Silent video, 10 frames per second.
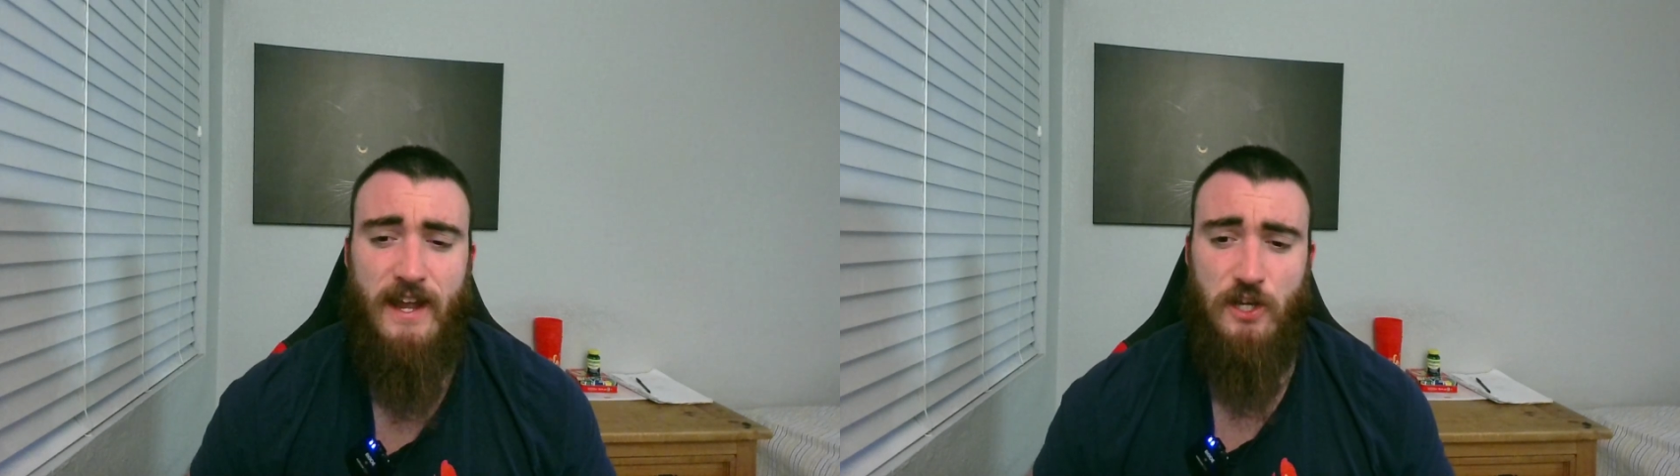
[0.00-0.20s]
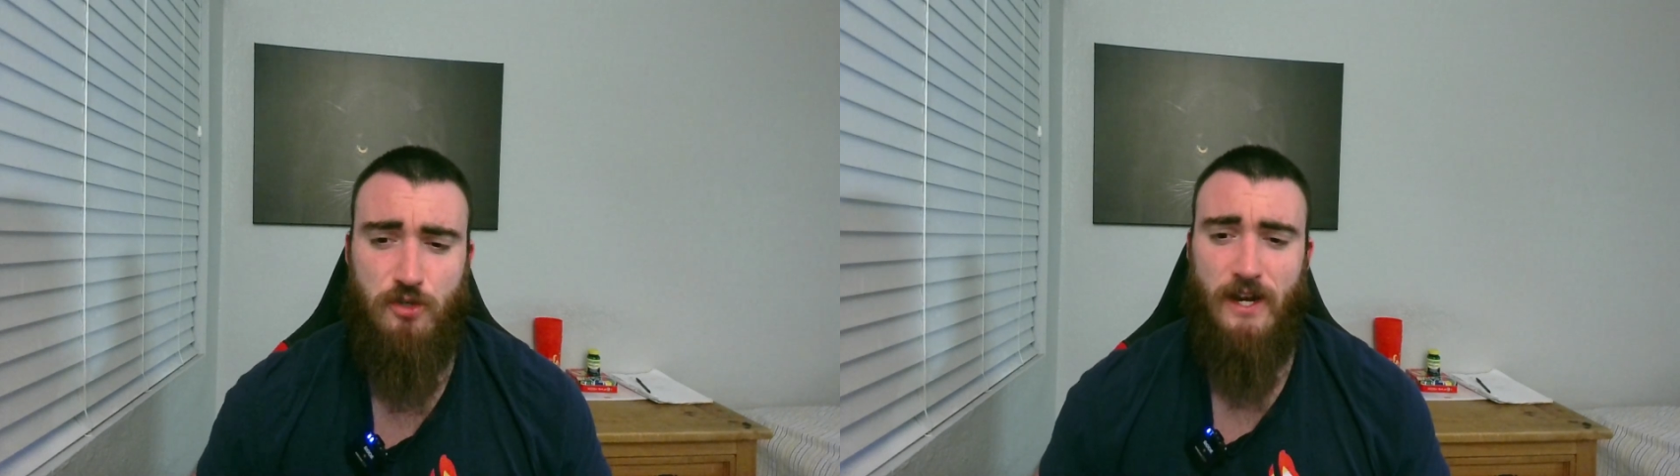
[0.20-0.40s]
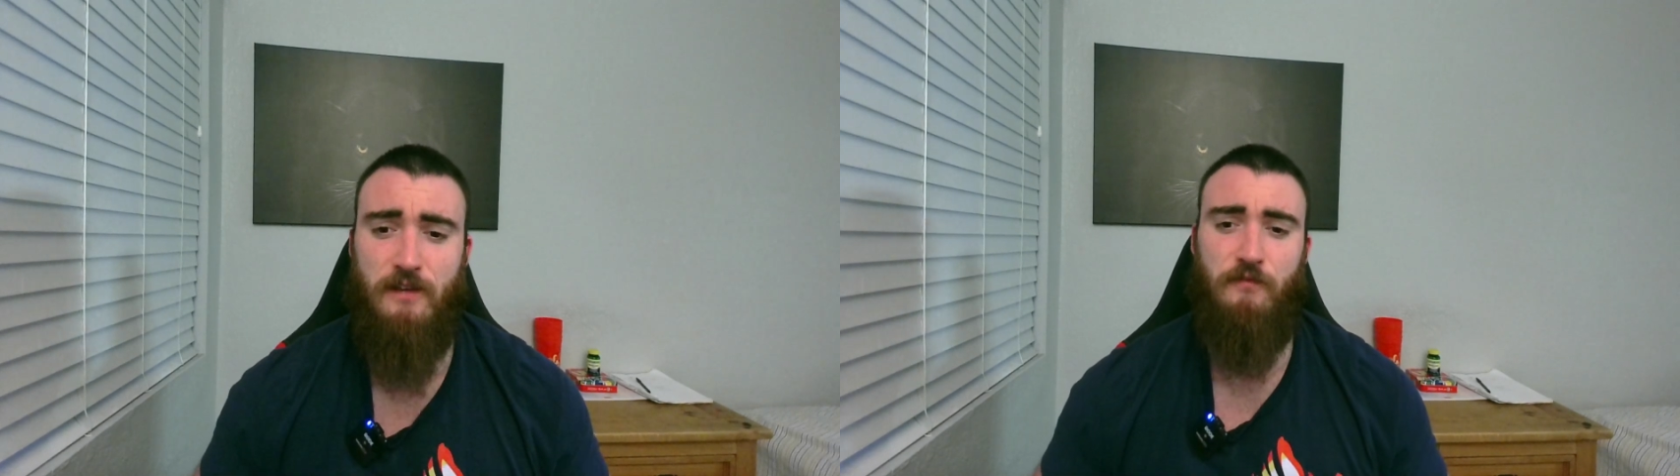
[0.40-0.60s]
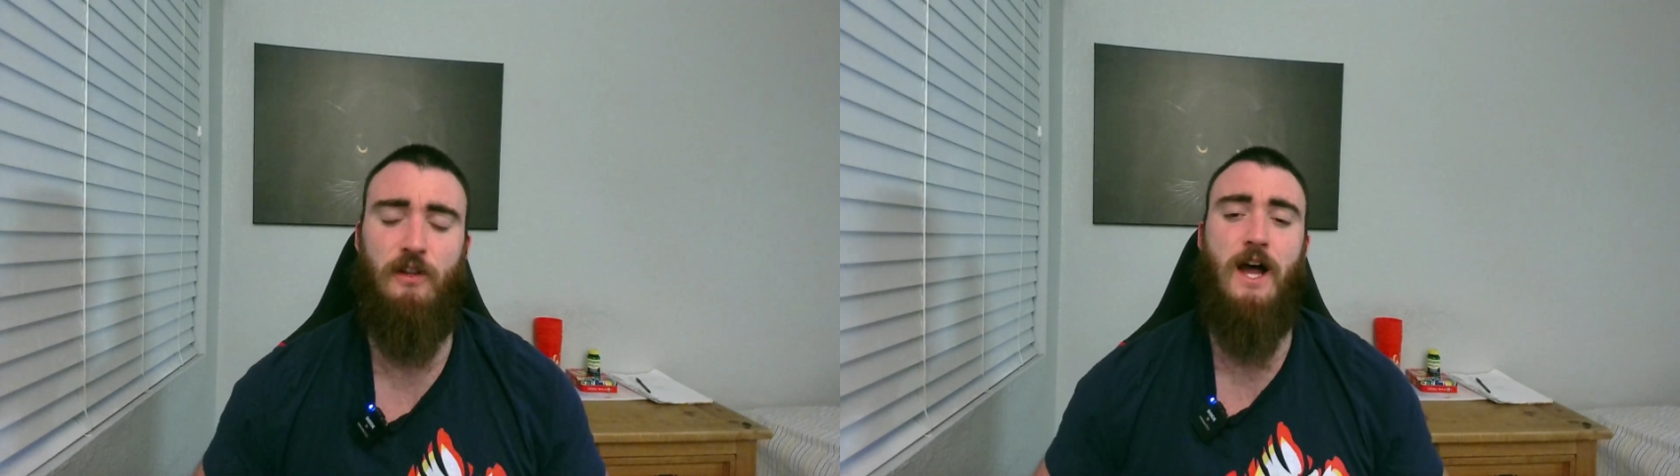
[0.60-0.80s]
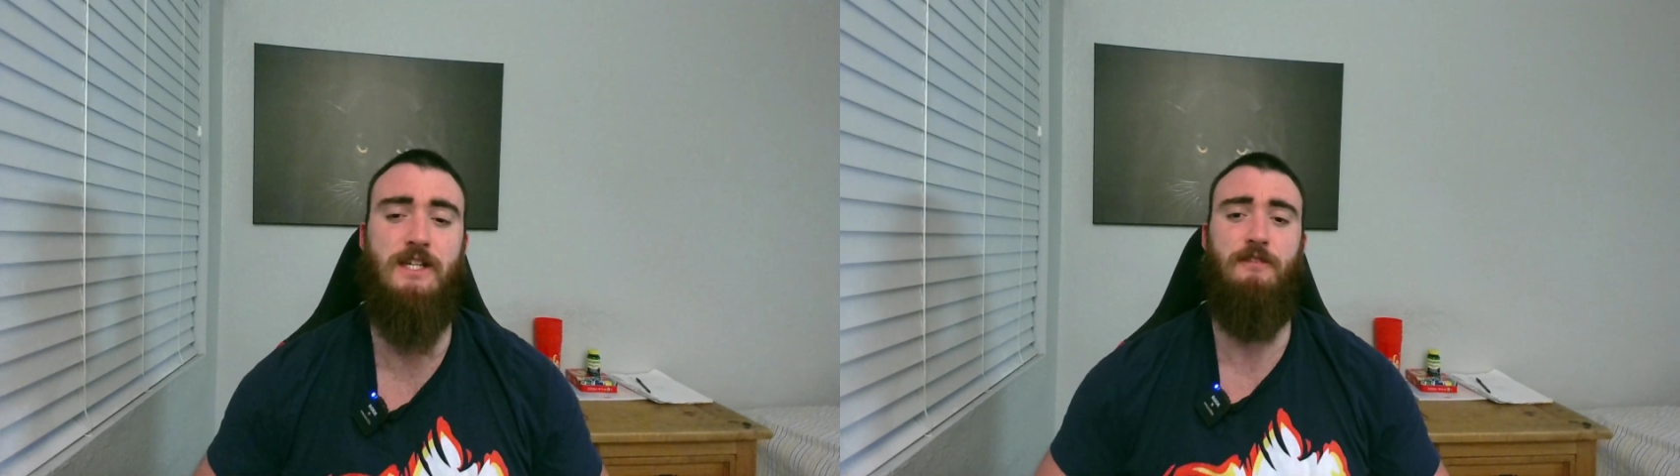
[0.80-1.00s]
and training
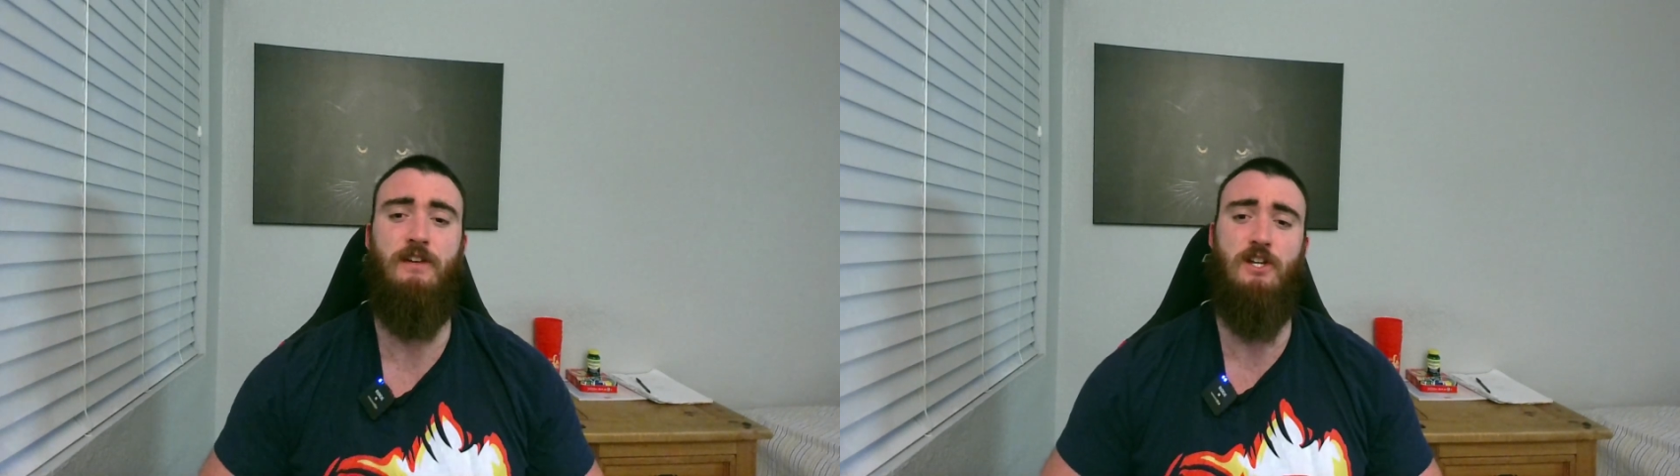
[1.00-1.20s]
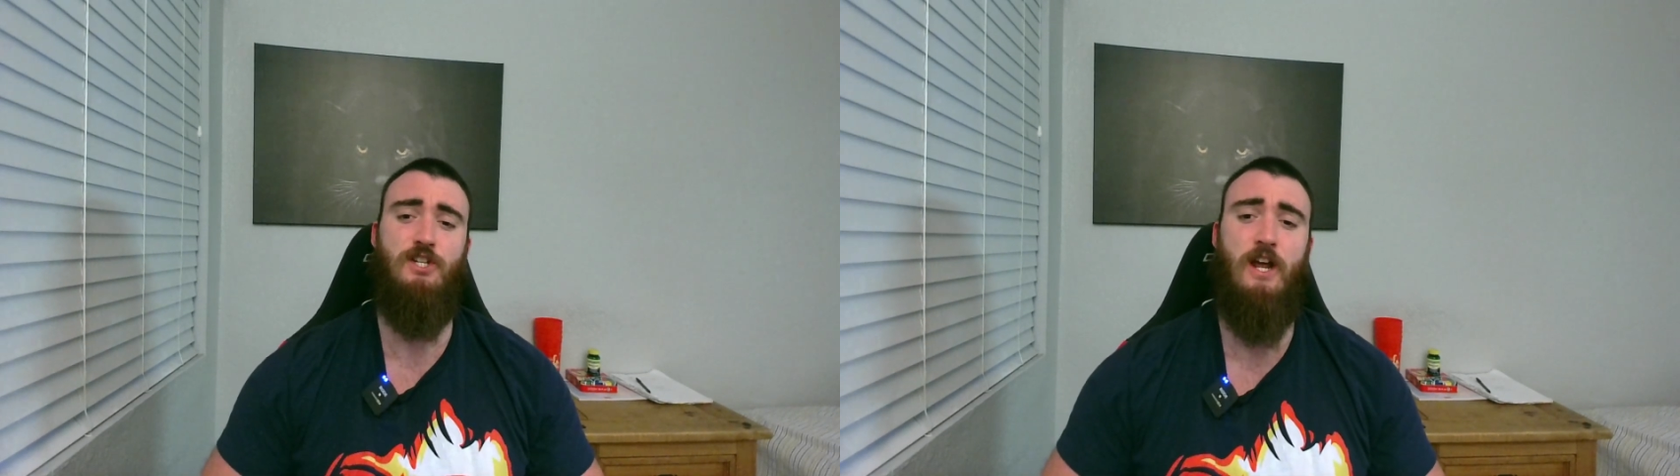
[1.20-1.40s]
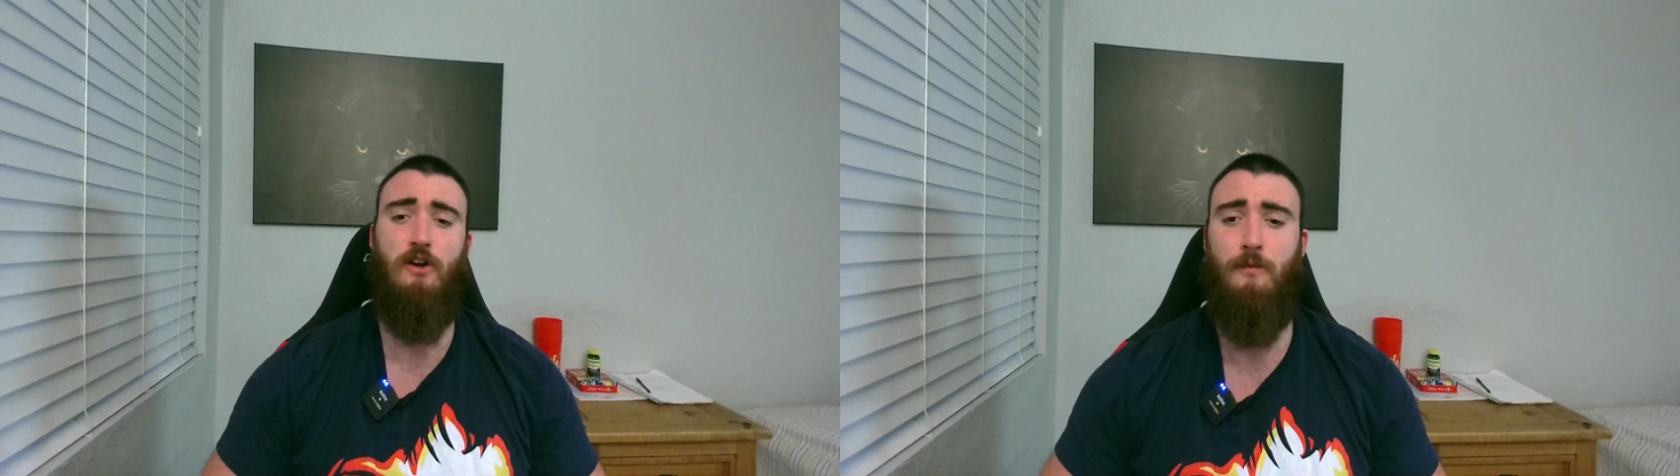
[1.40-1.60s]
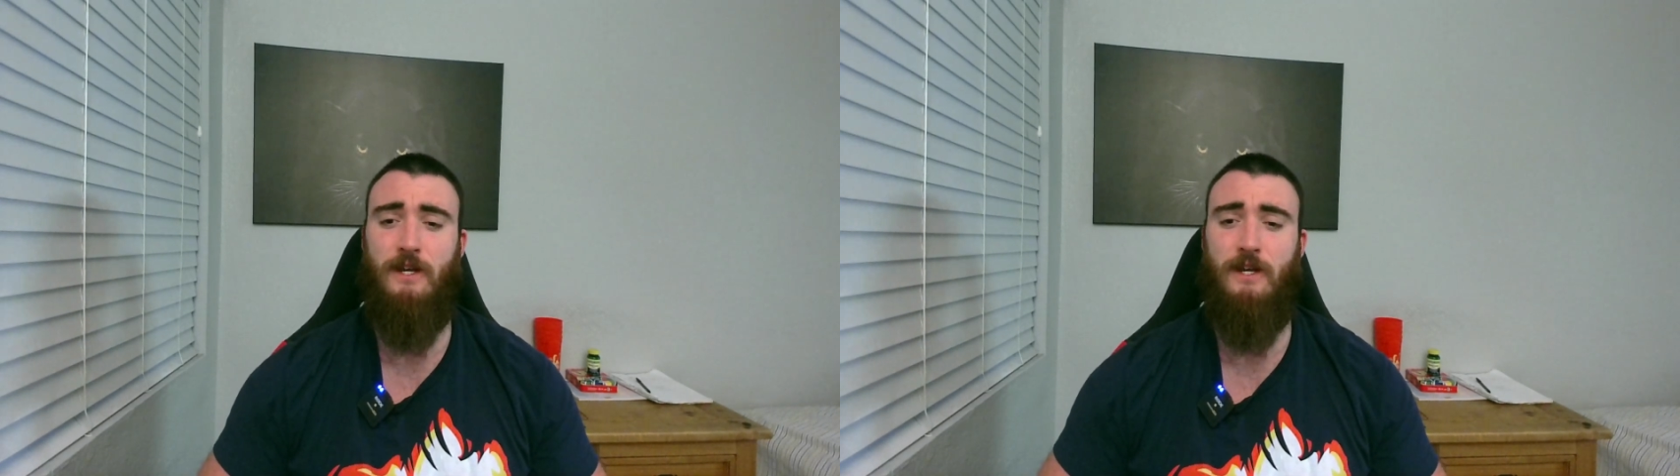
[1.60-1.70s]
philosophy in general,